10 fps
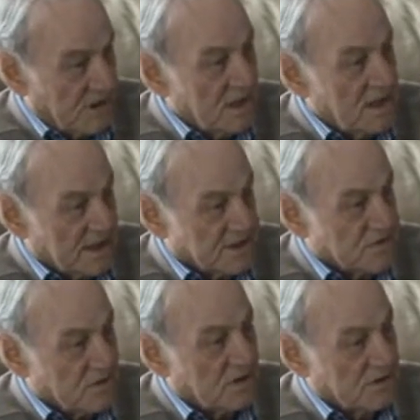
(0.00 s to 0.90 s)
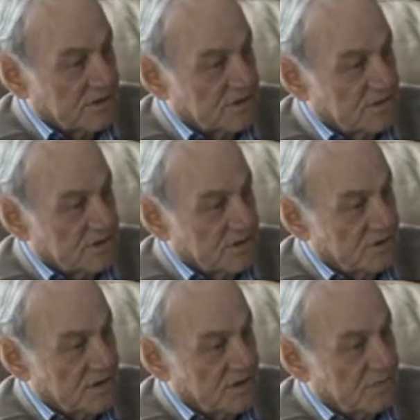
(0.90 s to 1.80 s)
Yeah, that's right.
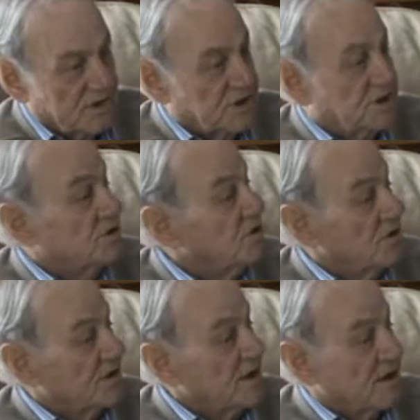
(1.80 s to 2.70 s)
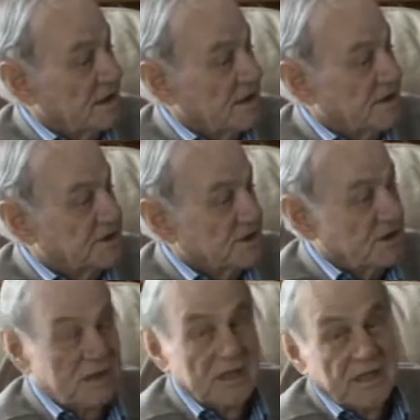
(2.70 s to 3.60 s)
Which is good, isn't
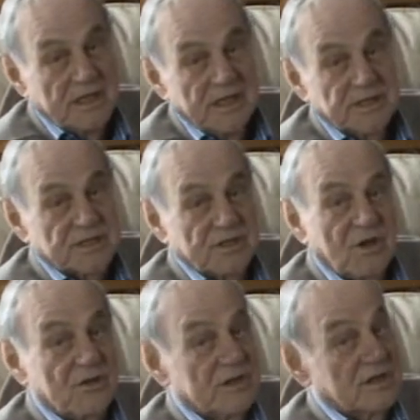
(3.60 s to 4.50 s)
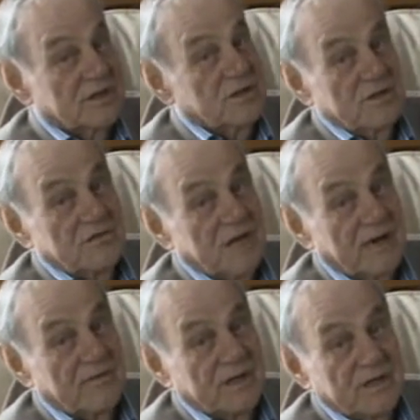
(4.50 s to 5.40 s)
it? It's an honour to do
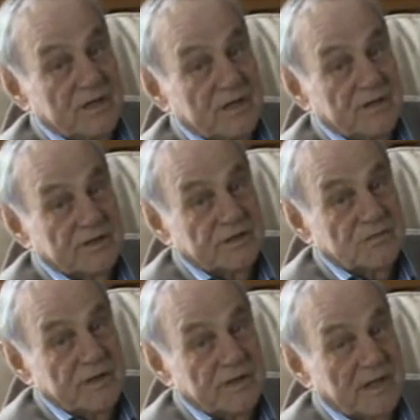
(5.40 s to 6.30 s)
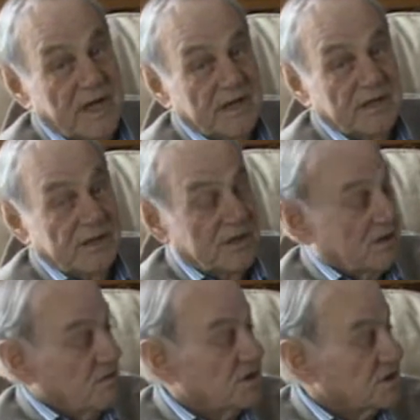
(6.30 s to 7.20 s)
that, really, isn't it? To win that, you
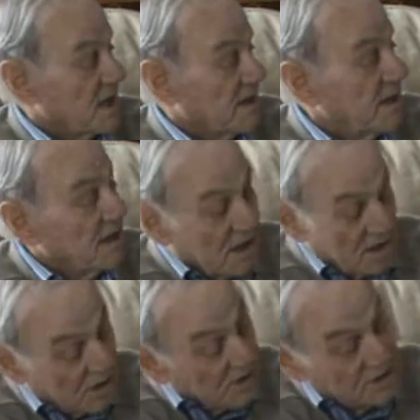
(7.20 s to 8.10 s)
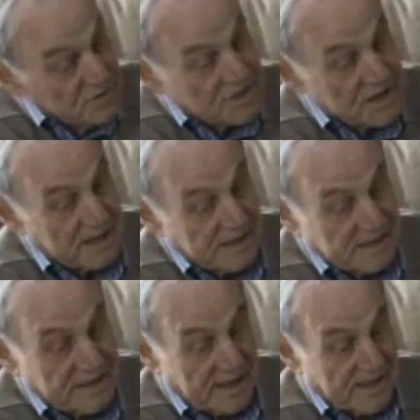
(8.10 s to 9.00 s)
know. As I say, like you
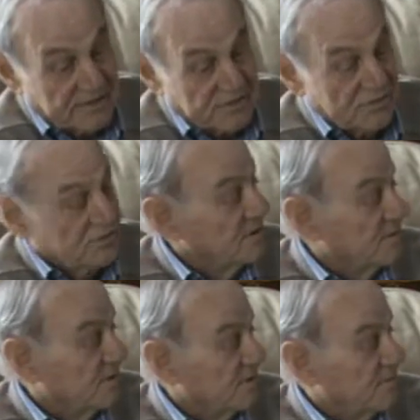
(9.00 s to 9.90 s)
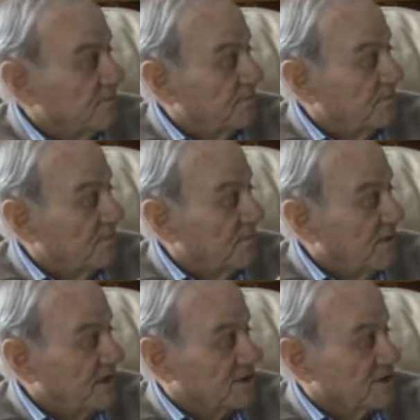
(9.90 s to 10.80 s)
say, Andrew, the
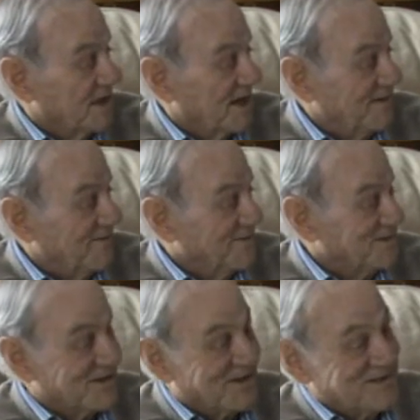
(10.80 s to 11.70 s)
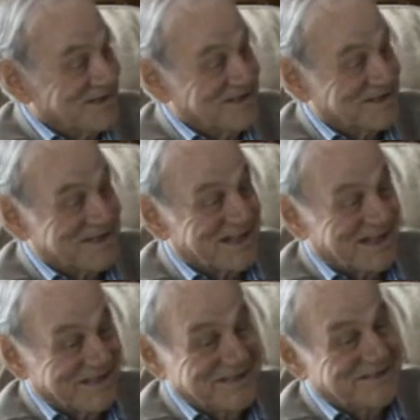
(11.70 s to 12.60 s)
biggest shame was that I didn't
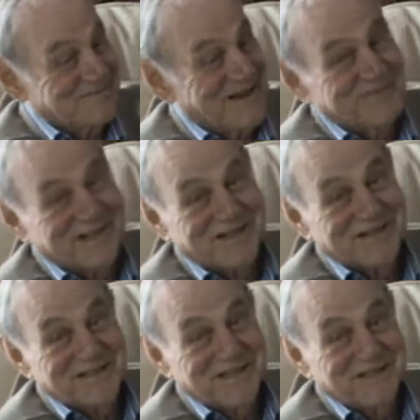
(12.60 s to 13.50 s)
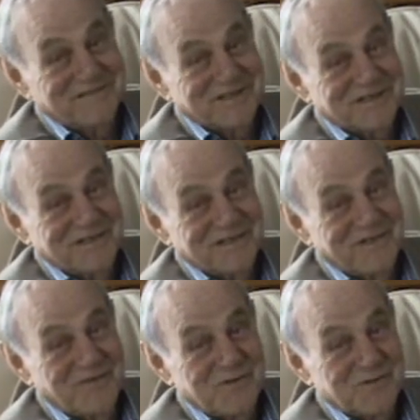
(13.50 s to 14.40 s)
stay to have a couple of games in
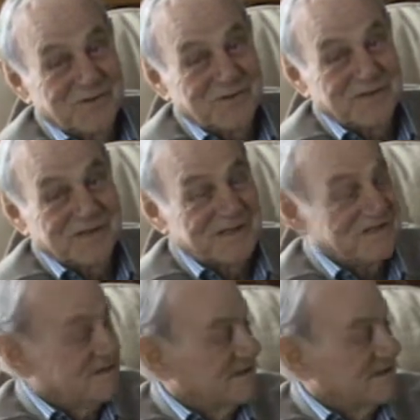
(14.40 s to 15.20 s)
league football, you know.